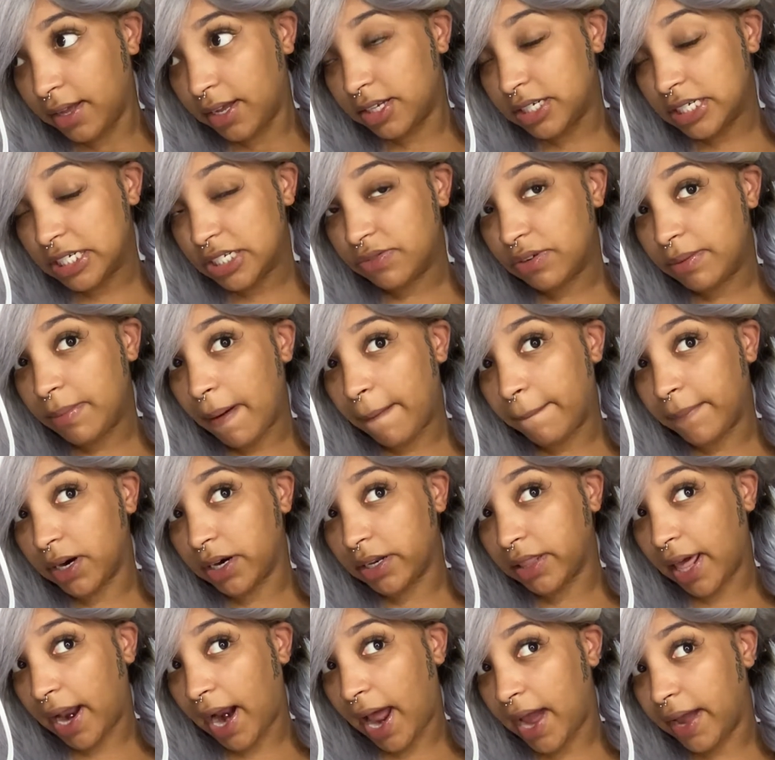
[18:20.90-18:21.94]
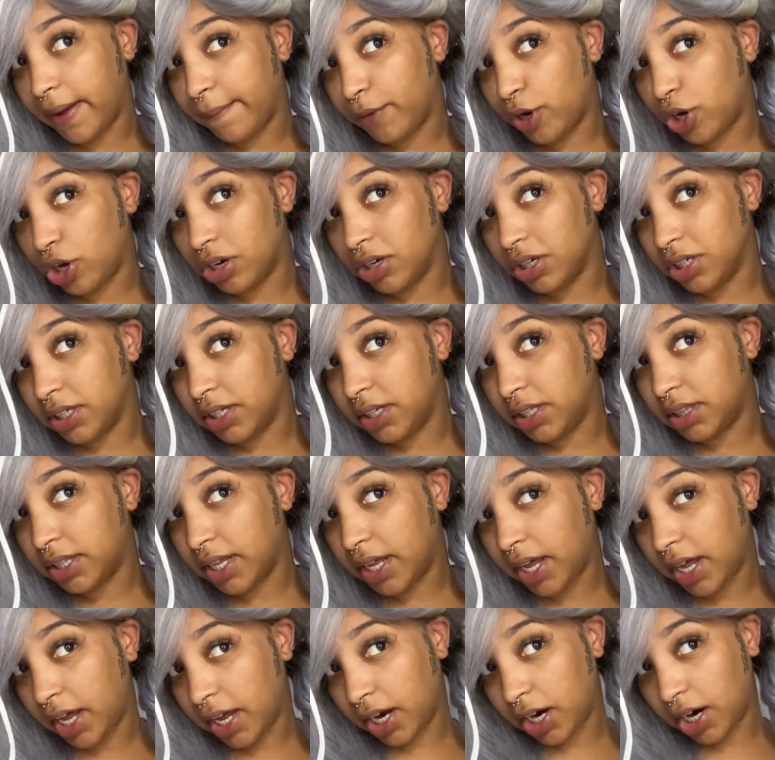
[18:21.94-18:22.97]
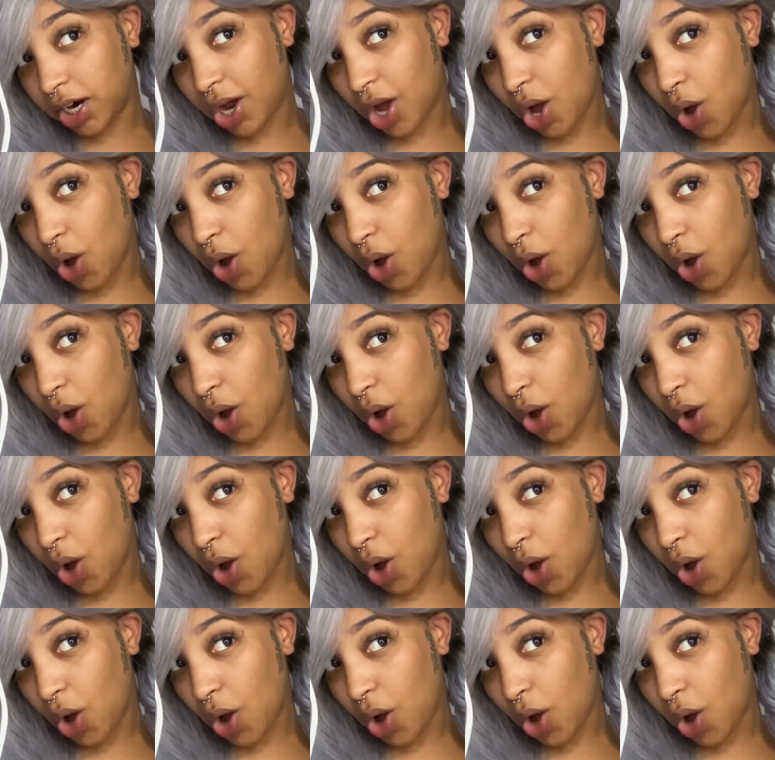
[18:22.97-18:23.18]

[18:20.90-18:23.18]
just remember that I am curling the hair